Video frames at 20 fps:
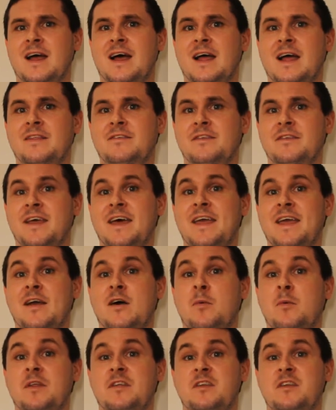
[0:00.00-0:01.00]
and
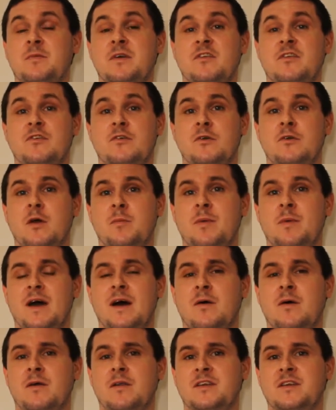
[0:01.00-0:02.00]
today I wanted to speak to you
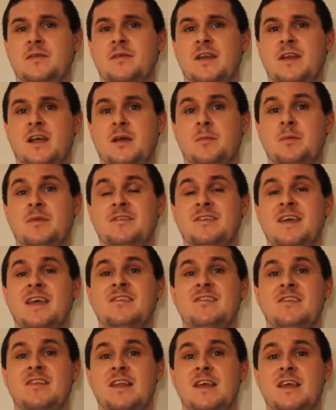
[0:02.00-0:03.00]
about something that could
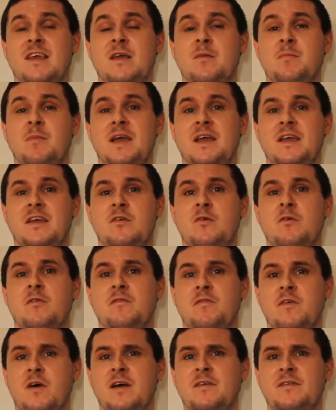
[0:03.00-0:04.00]
potentially make your
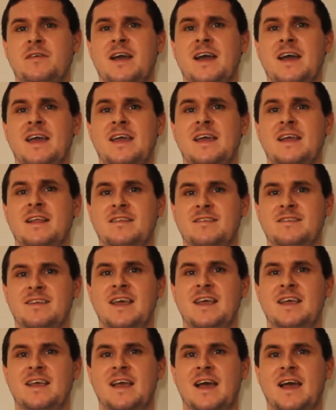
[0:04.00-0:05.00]
5k,
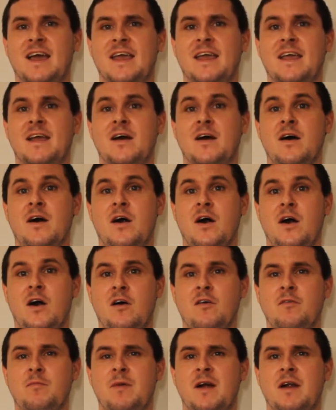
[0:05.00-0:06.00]
10k,
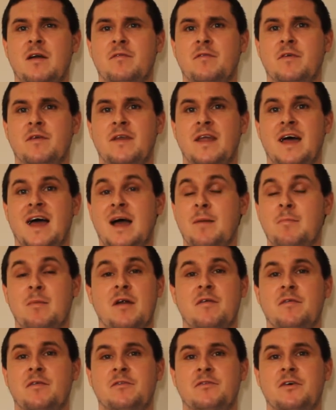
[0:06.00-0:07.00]
half marathon and
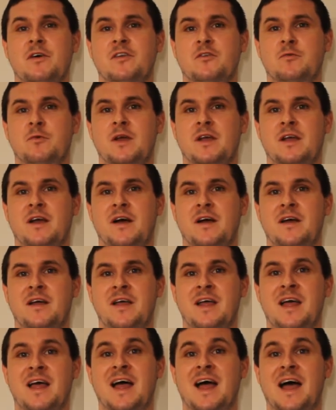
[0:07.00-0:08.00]
marathon times quicker,
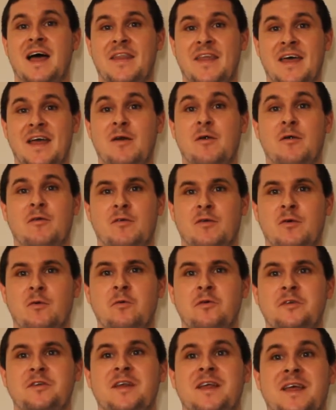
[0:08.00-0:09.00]
and they are of
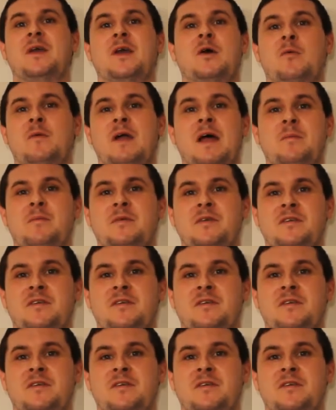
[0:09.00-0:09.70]
course hill reps.